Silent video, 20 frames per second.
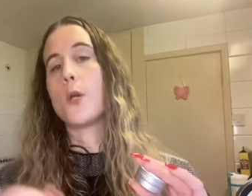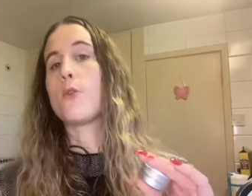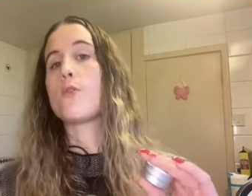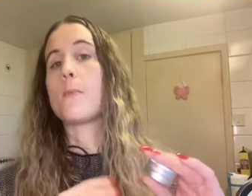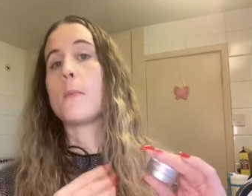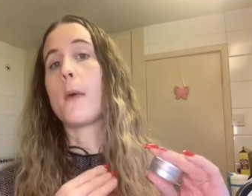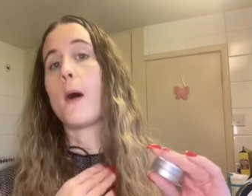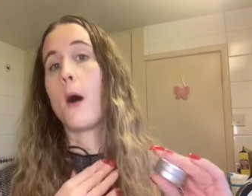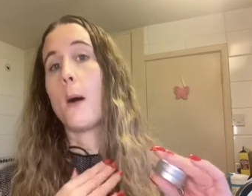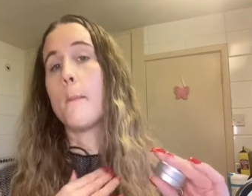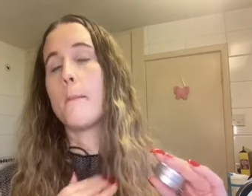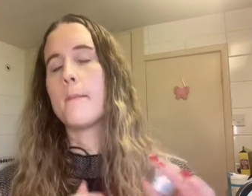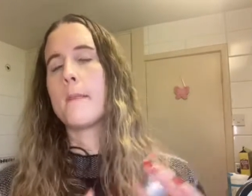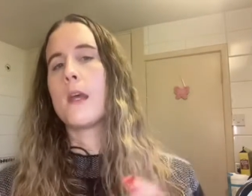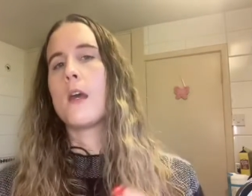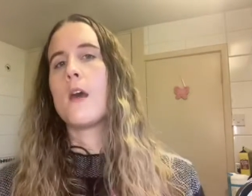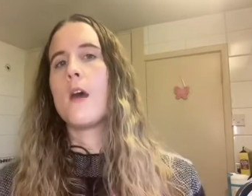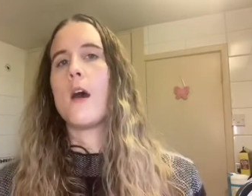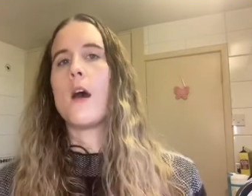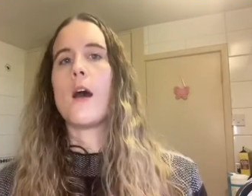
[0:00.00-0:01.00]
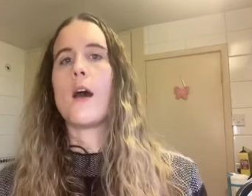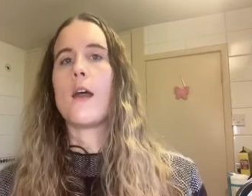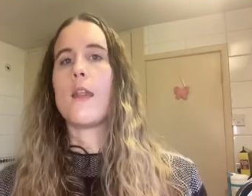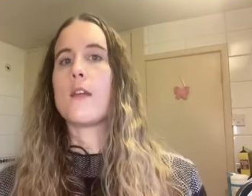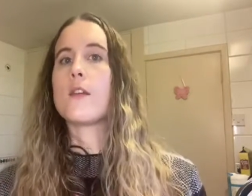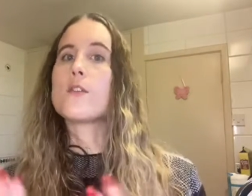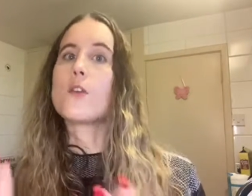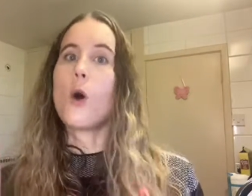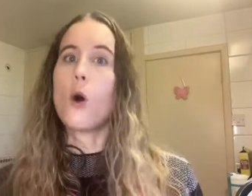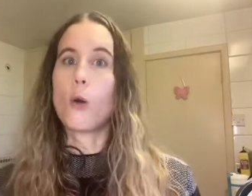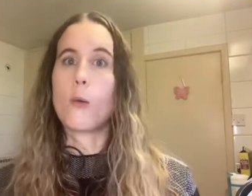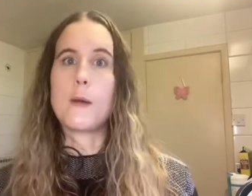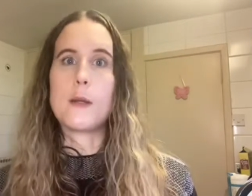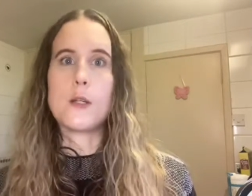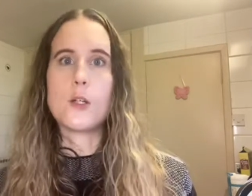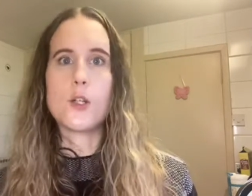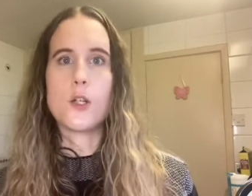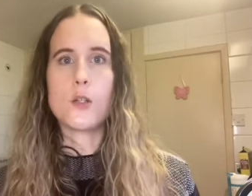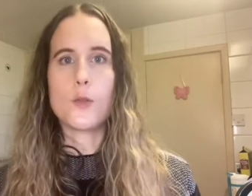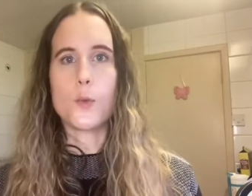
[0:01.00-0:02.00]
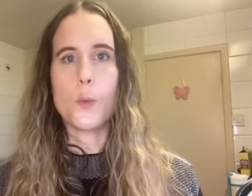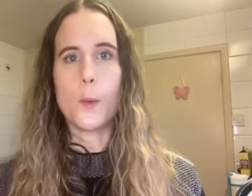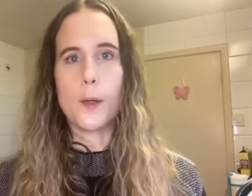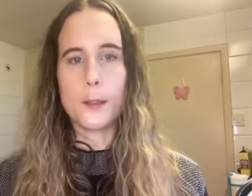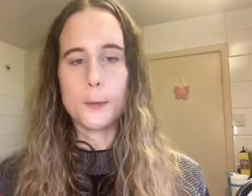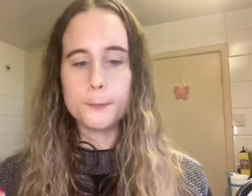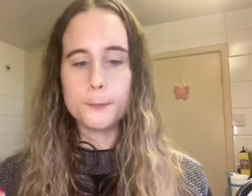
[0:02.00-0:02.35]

balm that's orange as well.